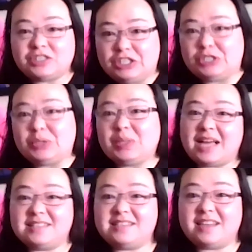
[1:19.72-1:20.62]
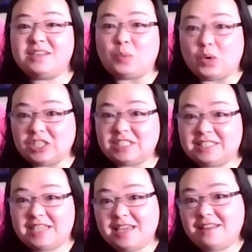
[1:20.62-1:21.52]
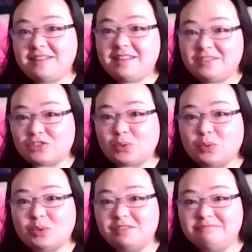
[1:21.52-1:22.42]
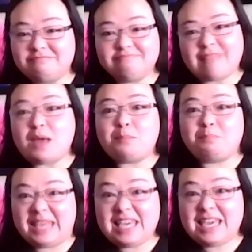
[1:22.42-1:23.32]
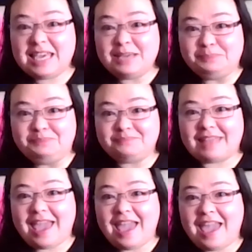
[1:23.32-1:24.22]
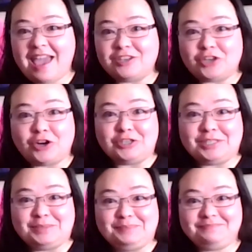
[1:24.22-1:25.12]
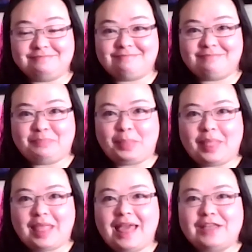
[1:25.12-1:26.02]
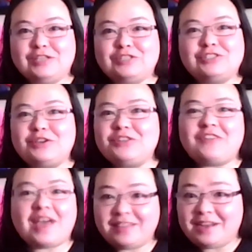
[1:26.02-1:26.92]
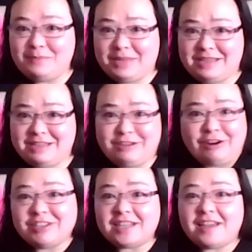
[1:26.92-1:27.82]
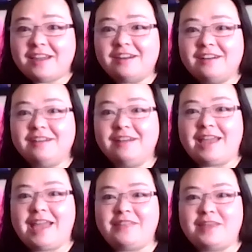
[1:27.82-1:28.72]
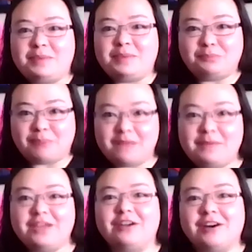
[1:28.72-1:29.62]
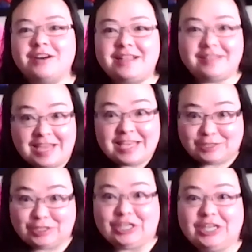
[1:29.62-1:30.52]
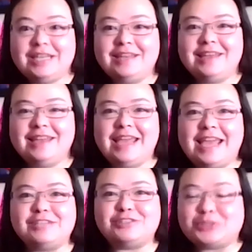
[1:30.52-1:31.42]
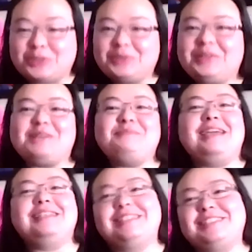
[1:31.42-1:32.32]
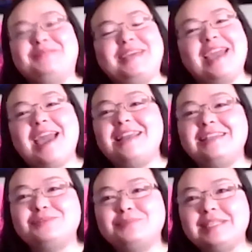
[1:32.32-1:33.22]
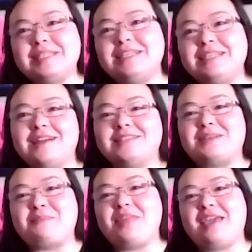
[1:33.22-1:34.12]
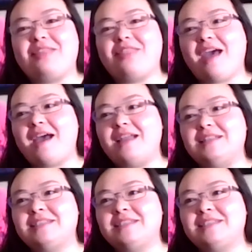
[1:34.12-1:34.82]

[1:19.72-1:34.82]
two classes I did worst in school, PE and art. So the fact that I'm a yarn dyer and that people buy my yarn and think it's good is truly amazing to me. And it's really not something that